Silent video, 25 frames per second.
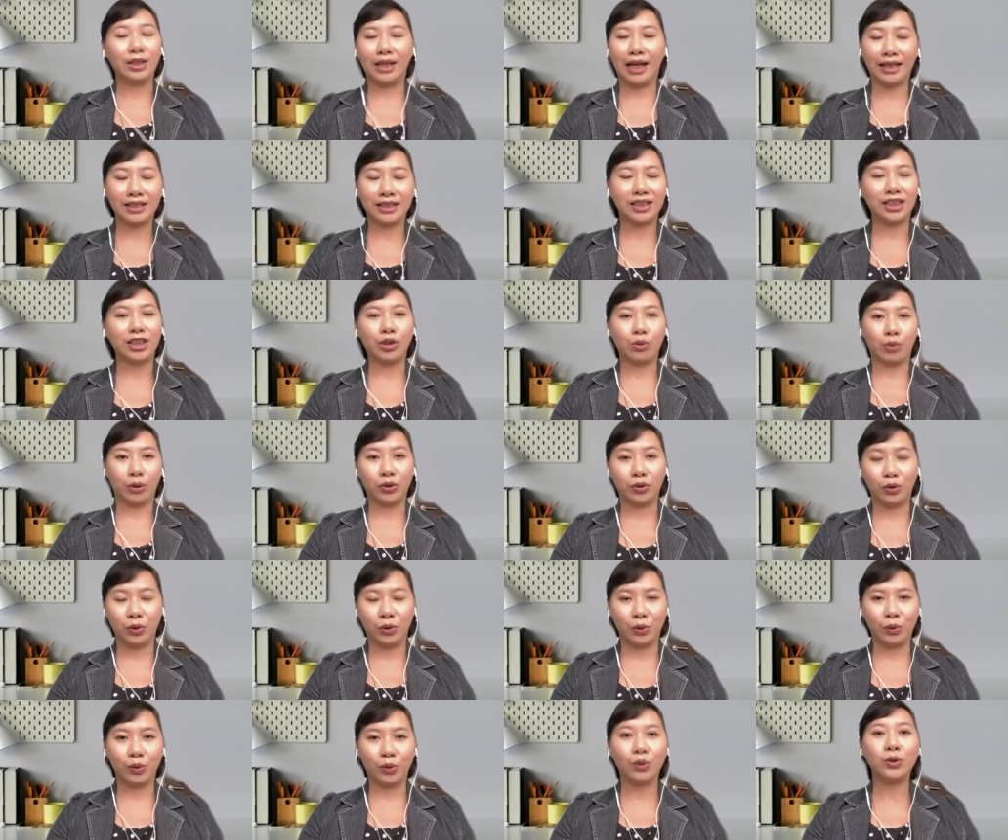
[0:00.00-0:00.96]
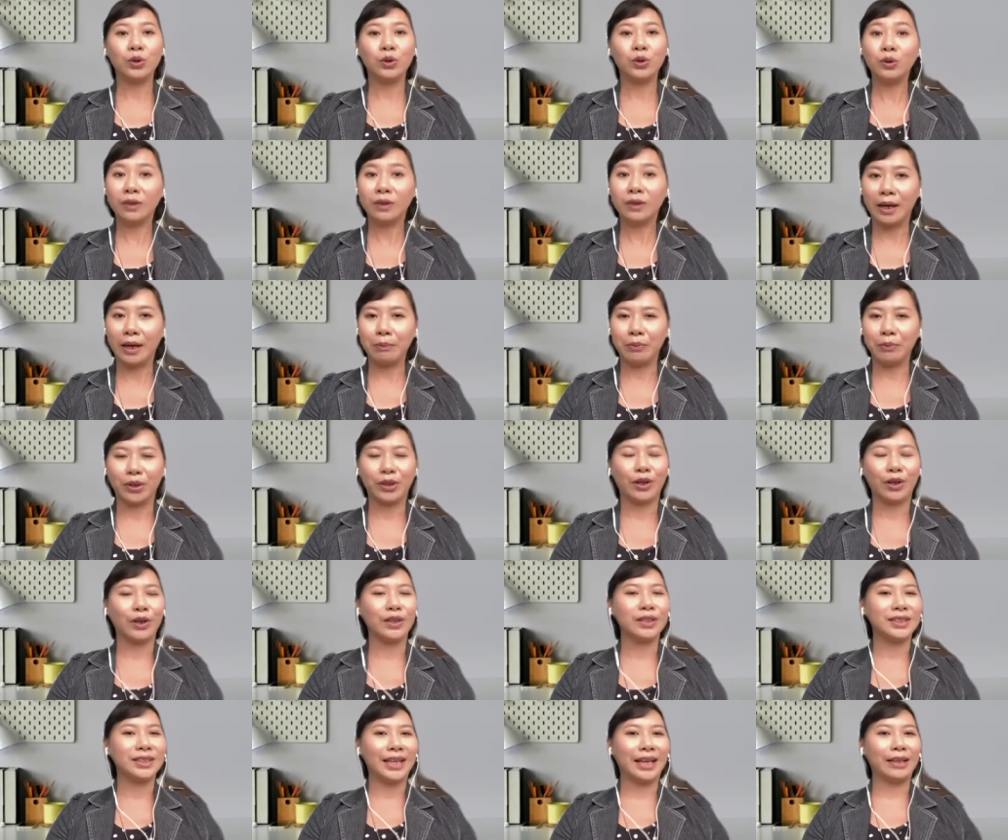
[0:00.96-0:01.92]
last thing you want to do to them
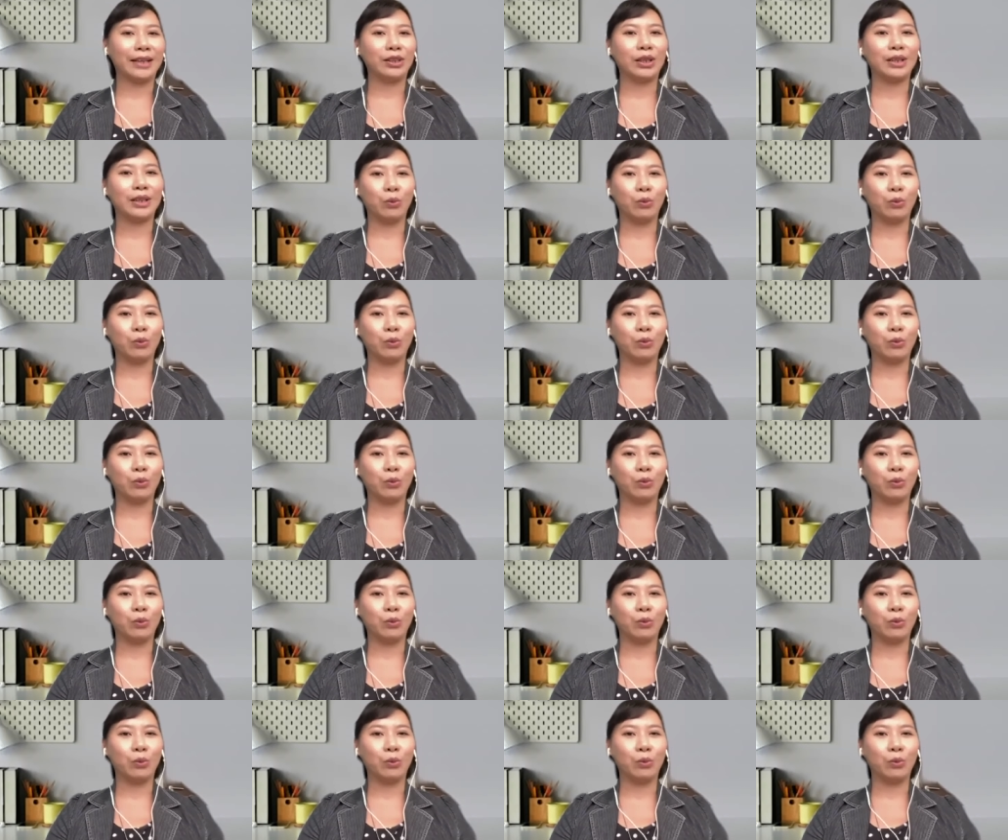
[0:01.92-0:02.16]
because that